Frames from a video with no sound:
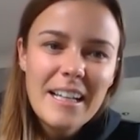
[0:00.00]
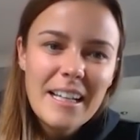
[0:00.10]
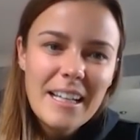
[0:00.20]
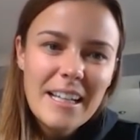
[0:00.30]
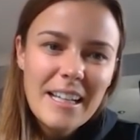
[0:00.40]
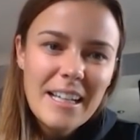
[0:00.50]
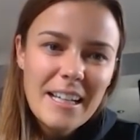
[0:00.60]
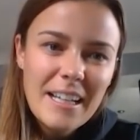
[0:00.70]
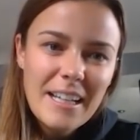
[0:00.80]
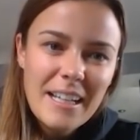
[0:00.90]

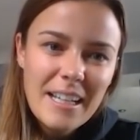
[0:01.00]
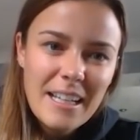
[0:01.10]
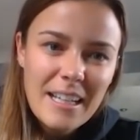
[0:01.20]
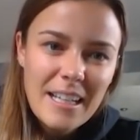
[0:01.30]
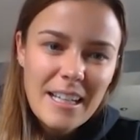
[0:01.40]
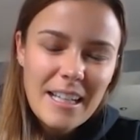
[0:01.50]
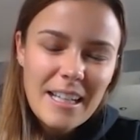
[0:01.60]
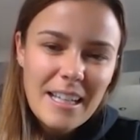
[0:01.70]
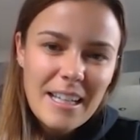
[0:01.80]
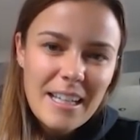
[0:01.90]

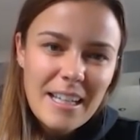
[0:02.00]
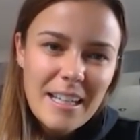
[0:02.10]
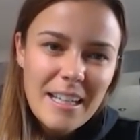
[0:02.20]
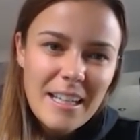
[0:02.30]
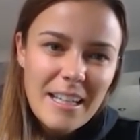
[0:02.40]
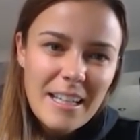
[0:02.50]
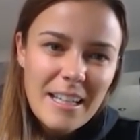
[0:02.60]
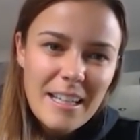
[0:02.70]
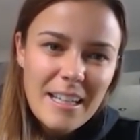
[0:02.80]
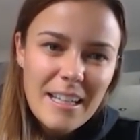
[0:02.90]

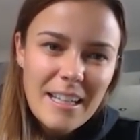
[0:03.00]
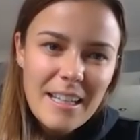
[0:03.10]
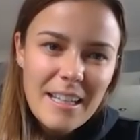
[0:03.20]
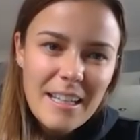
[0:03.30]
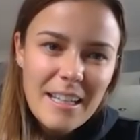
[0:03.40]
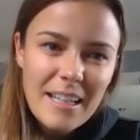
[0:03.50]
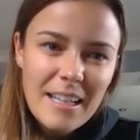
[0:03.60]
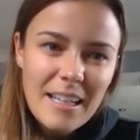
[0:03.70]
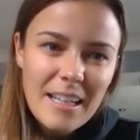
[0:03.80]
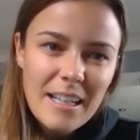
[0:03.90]

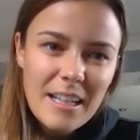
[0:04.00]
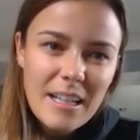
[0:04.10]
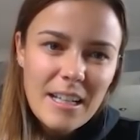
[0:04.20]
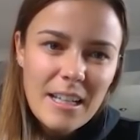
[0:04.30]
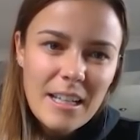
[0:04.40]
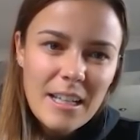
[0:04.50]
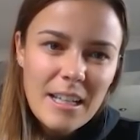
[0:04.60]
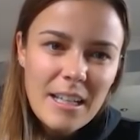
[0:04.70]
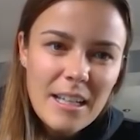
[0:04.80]
[no speech]